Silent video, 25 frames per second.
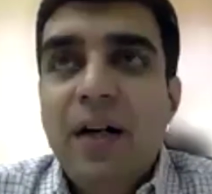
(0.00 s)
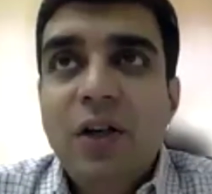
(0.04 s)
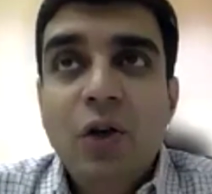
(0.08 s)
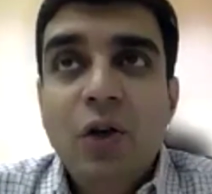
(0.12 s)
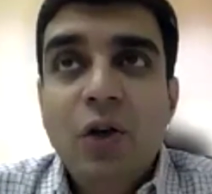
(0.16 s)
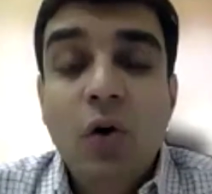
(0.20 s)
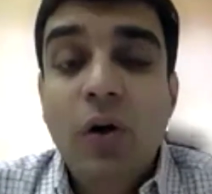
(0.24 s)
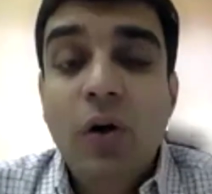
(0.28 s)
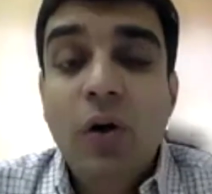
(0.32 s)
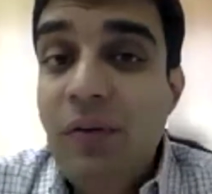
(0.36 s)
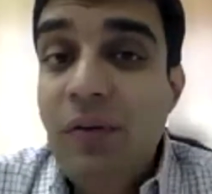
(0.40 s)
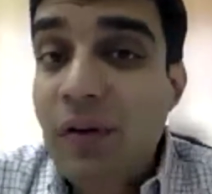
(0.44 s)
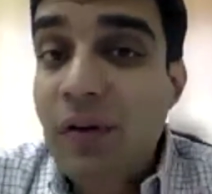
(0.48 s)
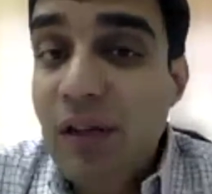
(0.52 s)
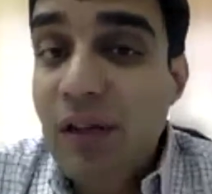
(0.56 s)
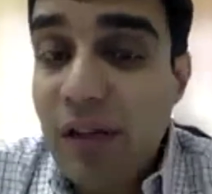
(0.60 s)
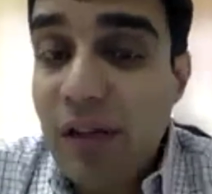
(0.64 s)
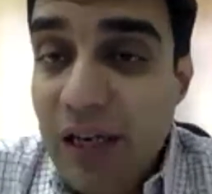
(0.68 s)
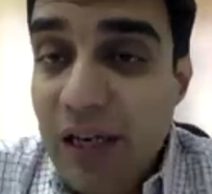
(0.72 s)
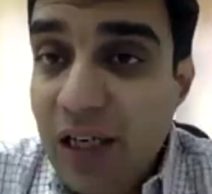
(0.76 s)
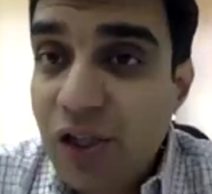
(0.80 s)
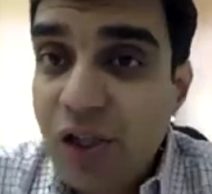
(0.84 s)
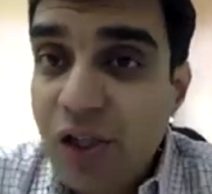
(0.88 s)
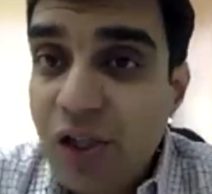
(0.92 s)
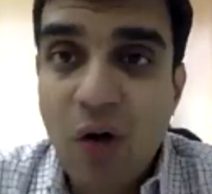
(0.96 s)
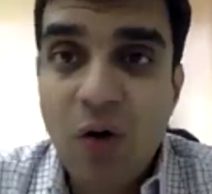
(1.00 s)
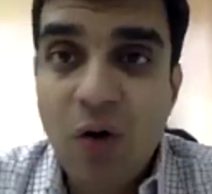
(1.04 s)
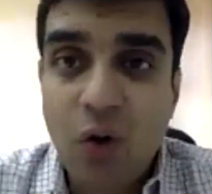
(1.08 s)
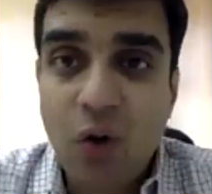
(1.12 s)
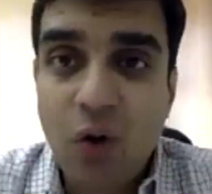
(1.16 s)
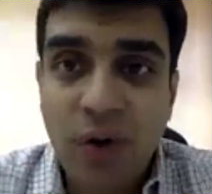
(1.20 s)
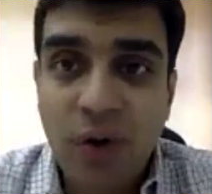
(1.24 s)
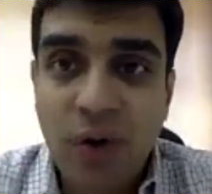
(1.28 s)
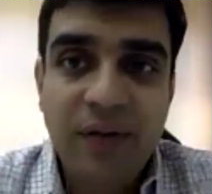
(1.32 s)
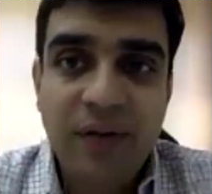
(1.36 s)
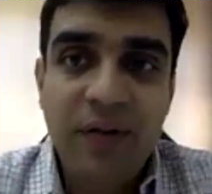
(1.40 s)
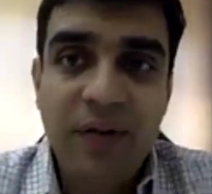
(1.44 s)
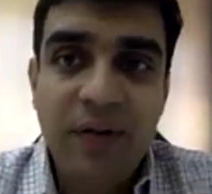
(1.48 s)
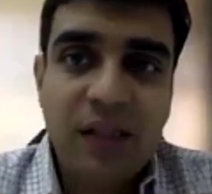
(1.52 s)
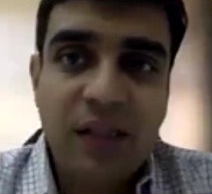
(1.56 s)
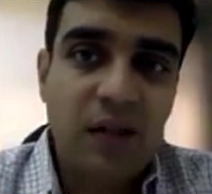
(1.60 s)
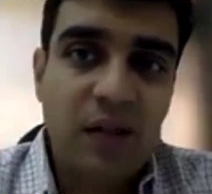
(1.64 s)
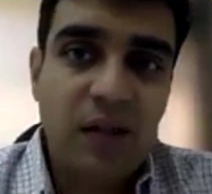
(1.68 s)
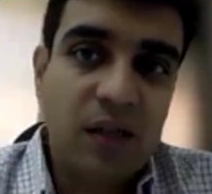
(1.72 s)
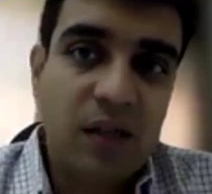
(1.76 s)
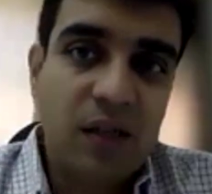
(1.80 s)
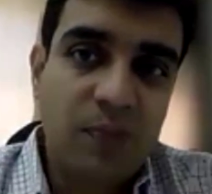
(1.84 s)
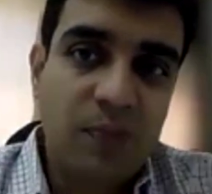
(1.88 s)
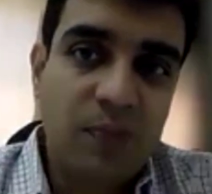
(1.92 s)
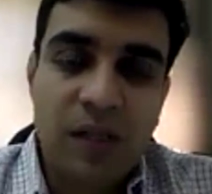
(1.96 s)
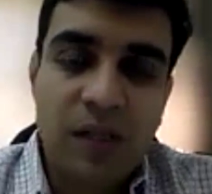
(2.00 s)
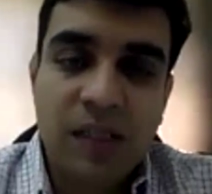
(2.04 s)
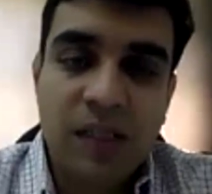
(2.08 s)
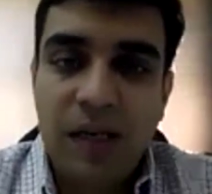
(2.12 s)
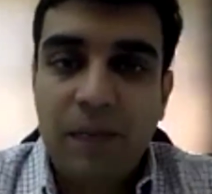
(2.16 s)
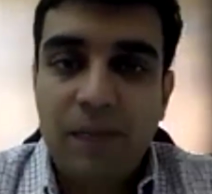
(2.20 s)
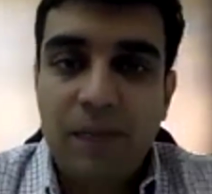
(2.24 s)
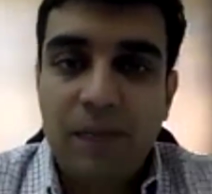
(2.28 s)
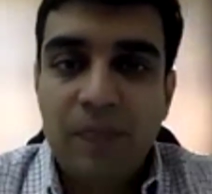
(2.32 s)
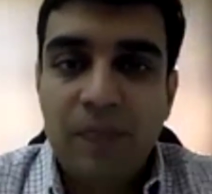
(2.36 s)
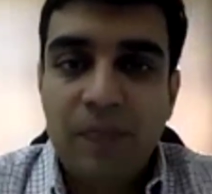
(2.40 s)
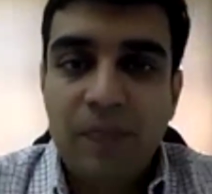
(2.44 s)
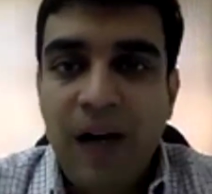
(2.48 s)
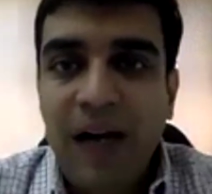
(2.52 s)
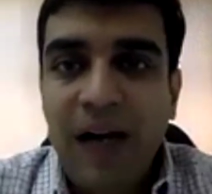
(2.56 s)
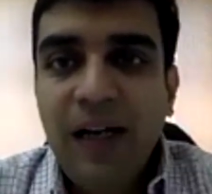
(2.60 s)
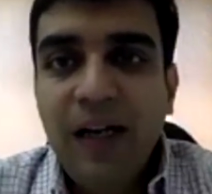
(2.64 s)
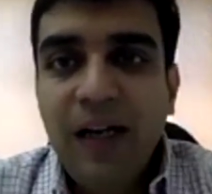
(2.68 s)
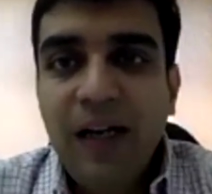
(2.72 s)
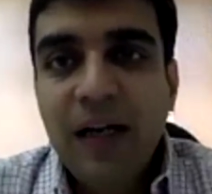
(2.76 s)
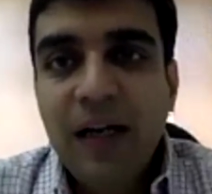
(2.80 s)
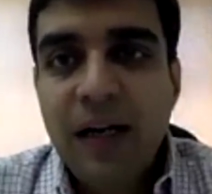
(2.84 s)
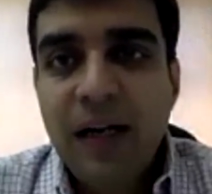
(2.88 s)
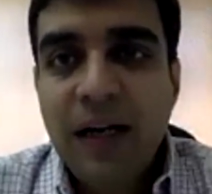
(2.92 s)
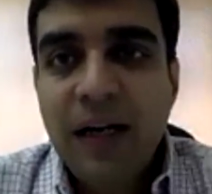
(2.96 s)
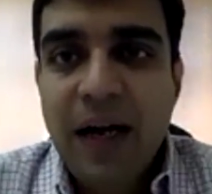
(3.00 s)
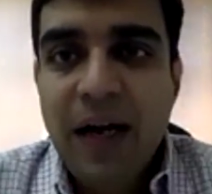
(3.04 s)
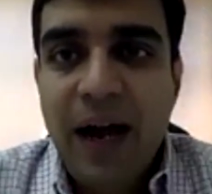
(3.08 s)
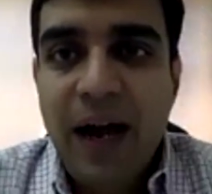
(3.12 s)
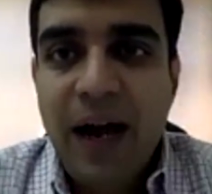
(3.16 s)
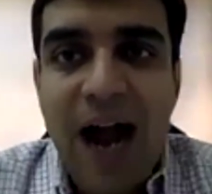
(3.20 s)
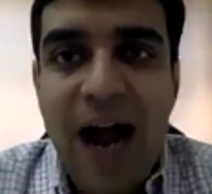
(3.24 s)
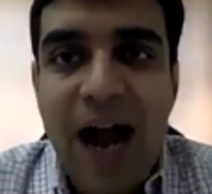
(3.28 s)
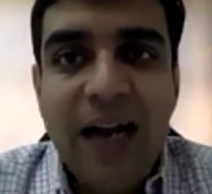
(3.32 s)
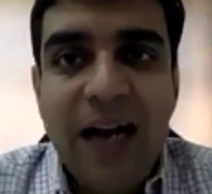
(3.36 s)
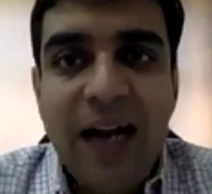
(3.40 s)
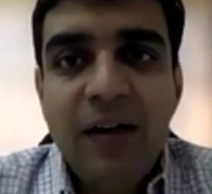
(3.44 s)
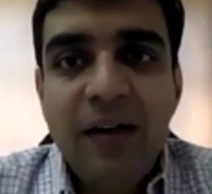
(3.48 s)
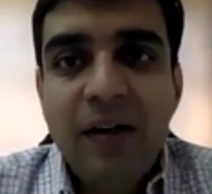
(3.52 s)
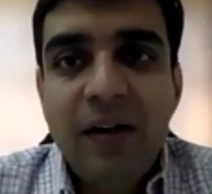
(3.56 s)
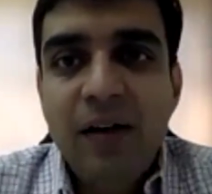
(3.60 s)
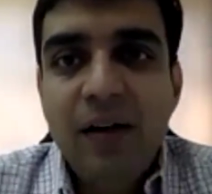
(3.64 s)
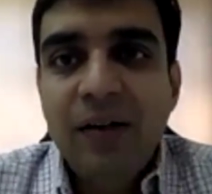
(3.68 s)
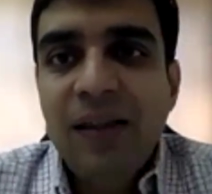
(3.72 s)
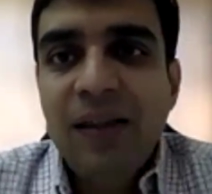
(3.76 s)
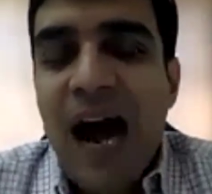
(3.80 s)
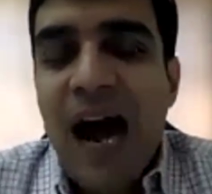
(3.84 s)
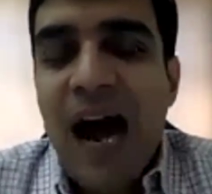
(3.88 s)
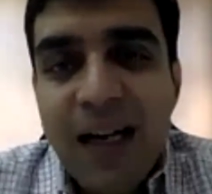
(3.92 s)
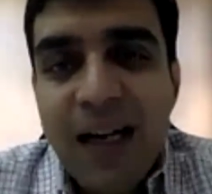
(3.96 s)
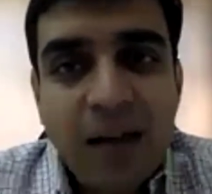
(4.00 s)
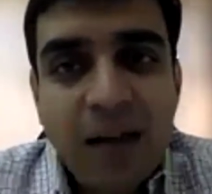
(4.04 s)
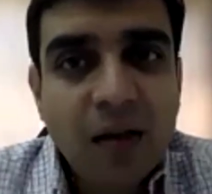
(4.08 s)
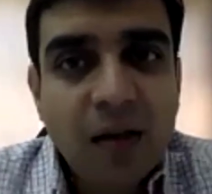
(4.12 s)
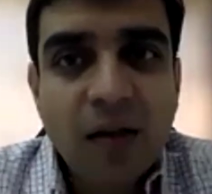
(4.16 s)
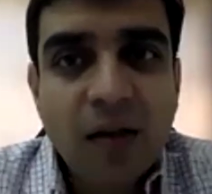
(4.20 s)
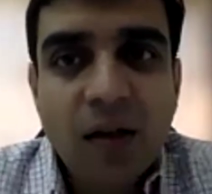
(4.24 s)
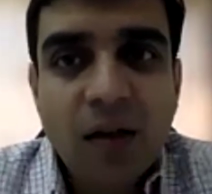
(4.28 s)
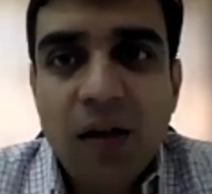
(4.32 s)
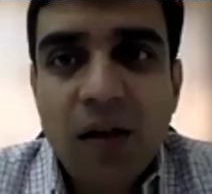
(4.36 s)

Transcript: even reach out to investors per se, right? And that